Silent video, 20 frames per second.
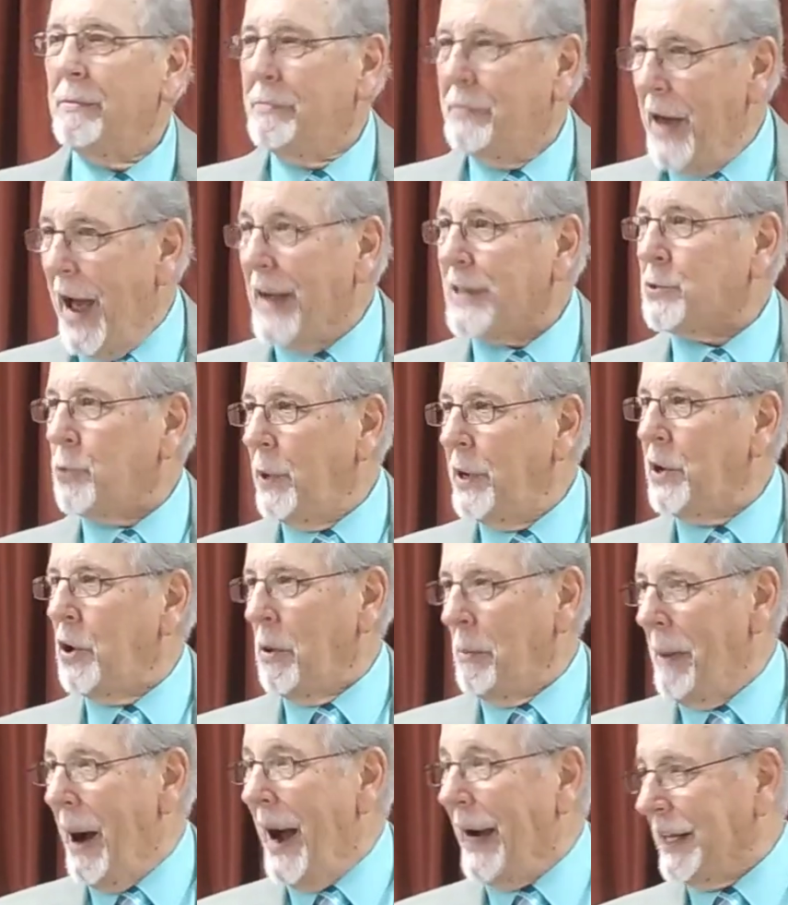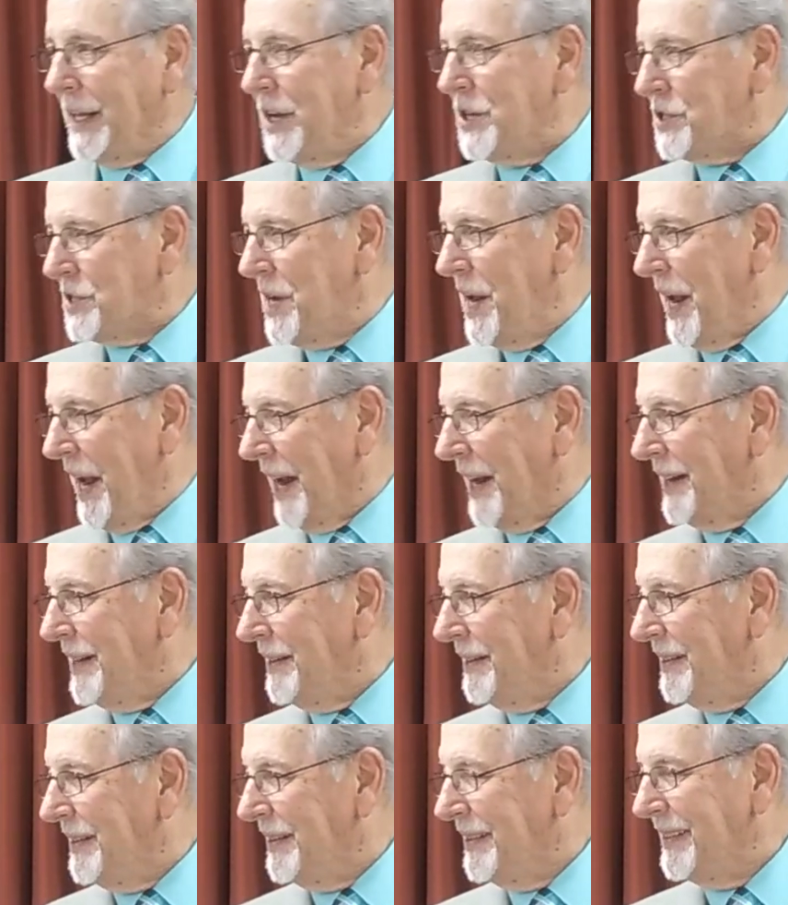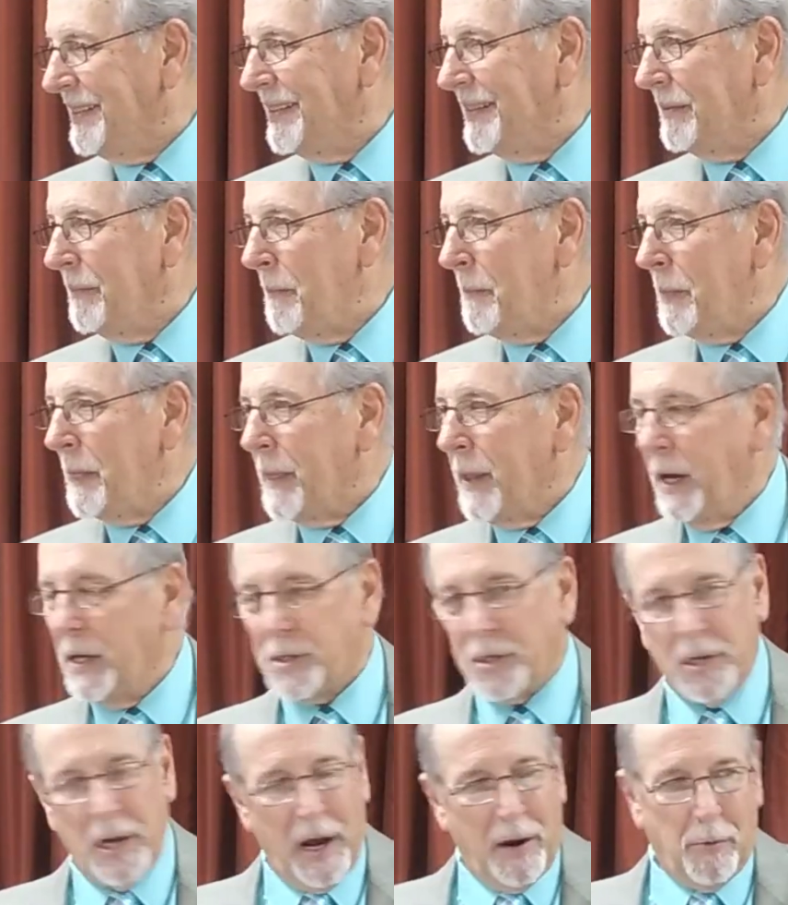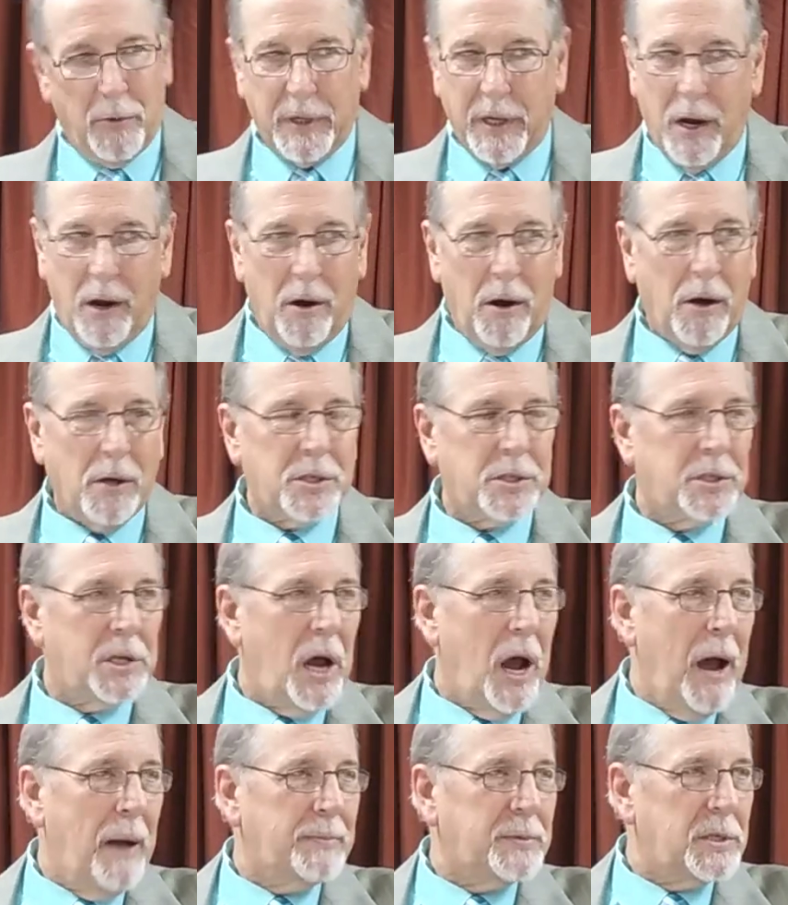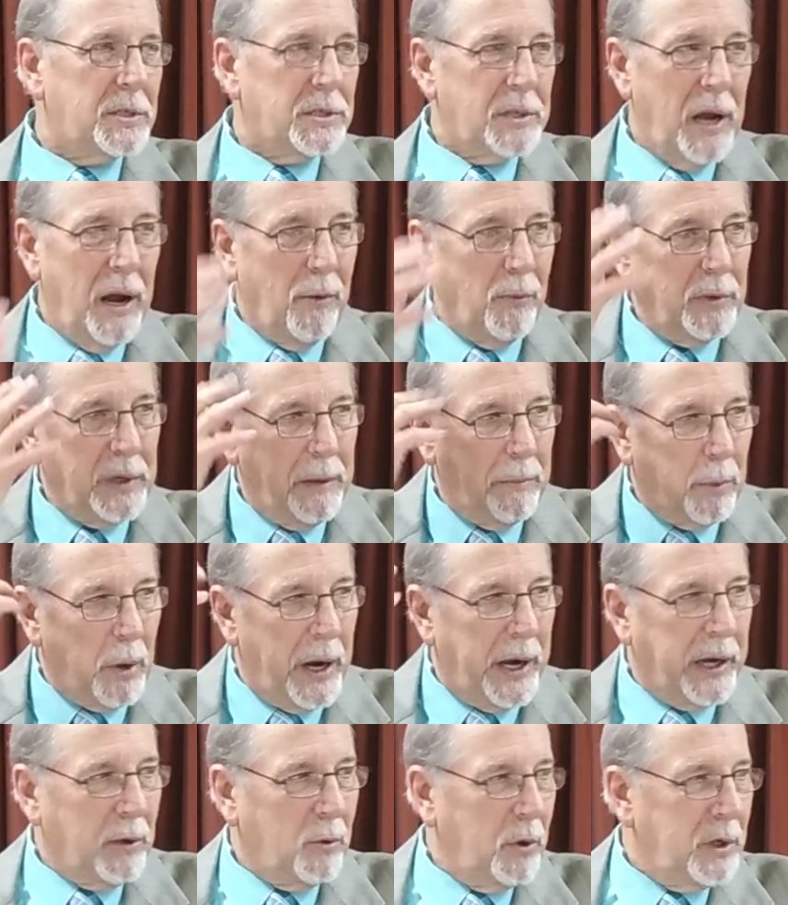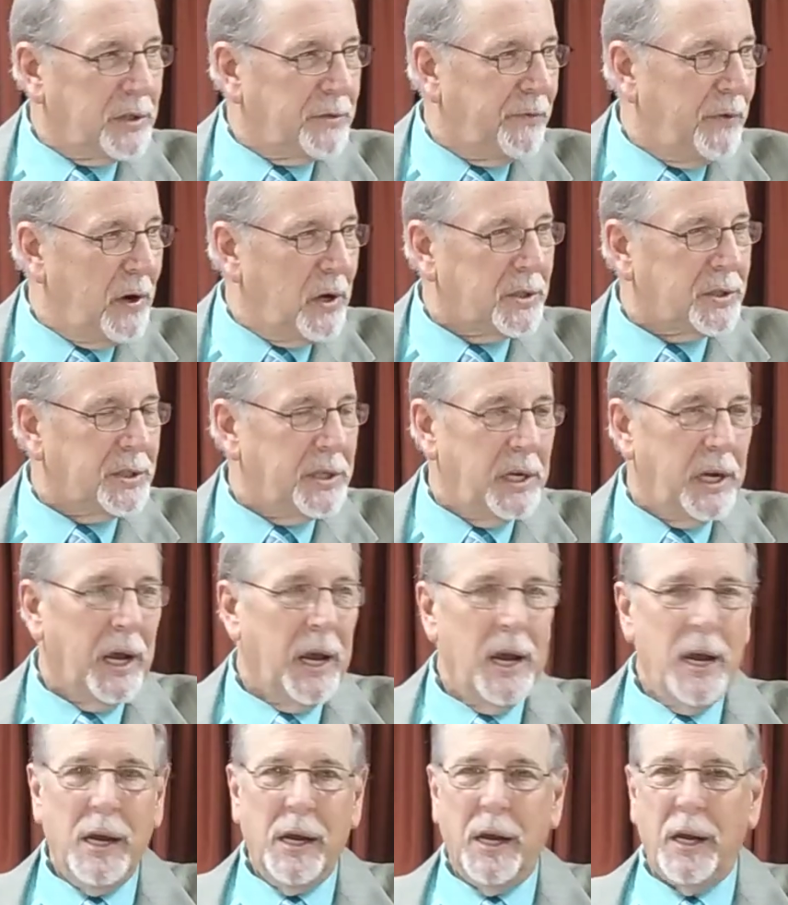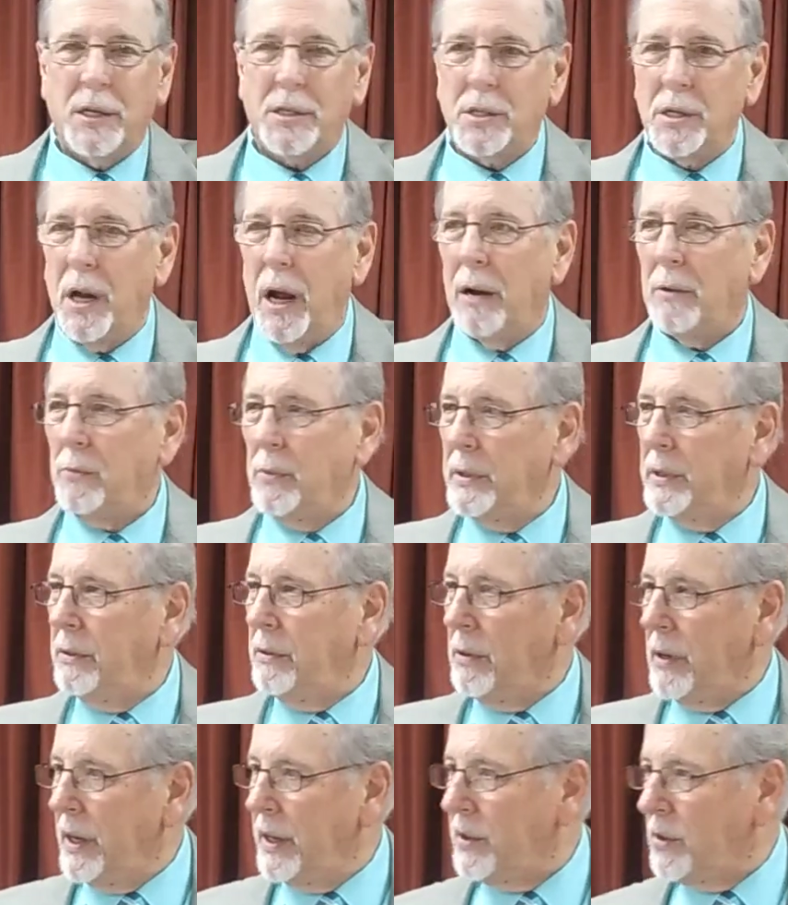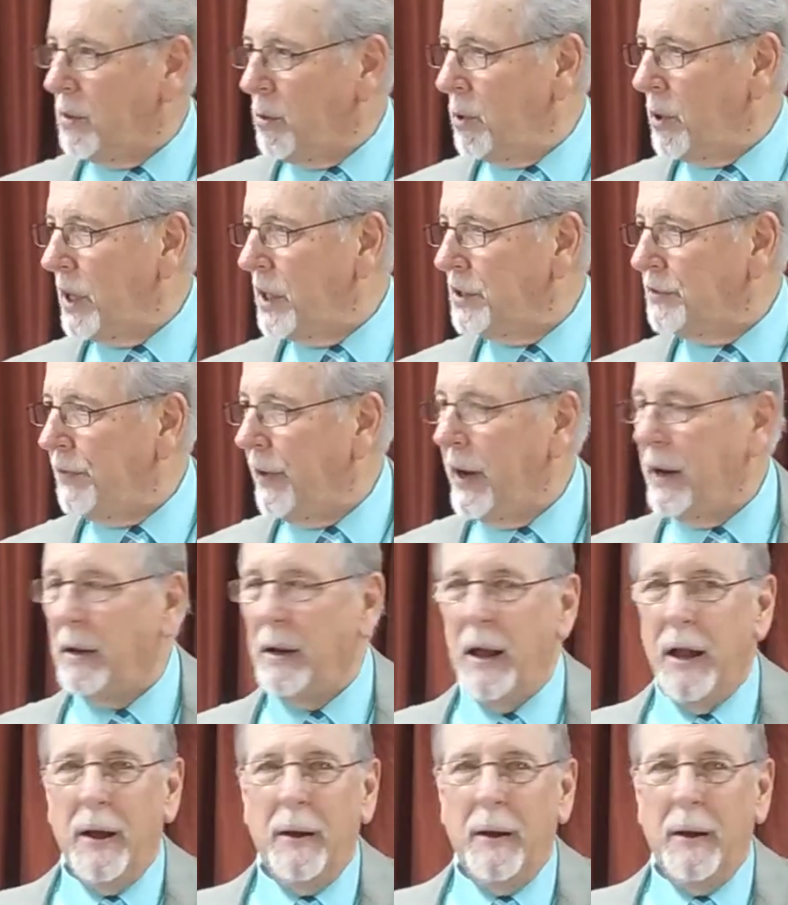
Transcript: that's when your body is dead. Mm-hmm. It's not when your heart stops. It's not when your brain quits functioning. It's not when your other organs fail.